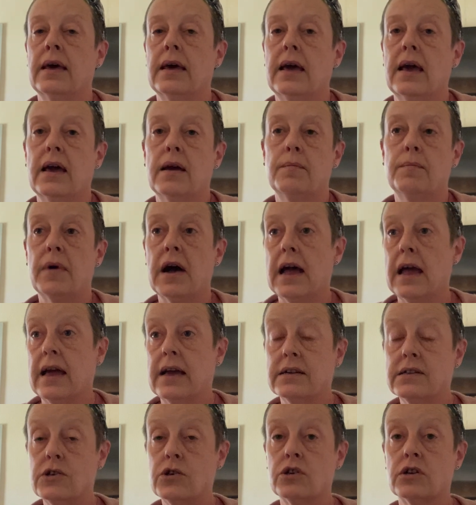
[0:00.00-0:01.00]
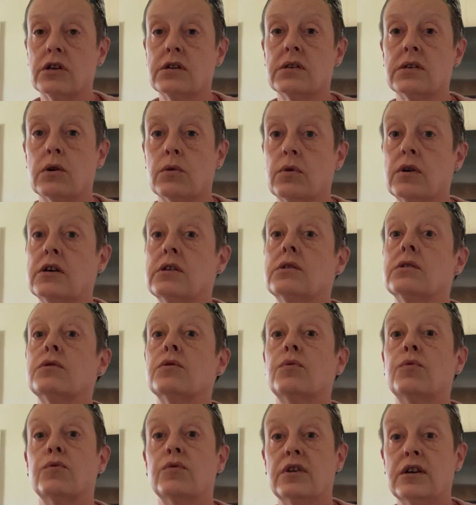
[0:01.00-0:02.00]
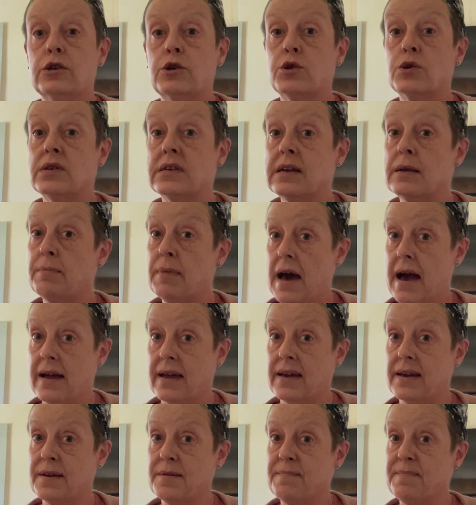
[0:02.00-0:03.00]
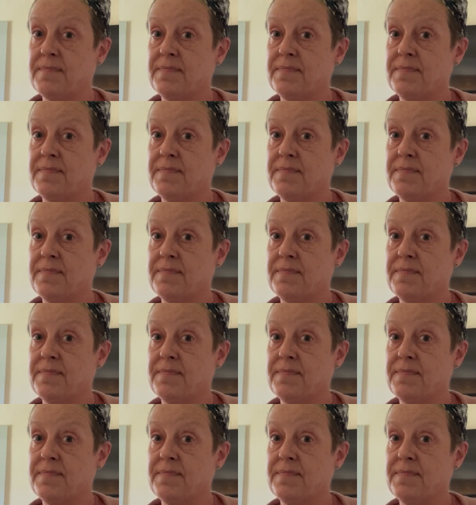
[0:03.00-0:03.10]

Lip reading: And my answer is always read your seed packet.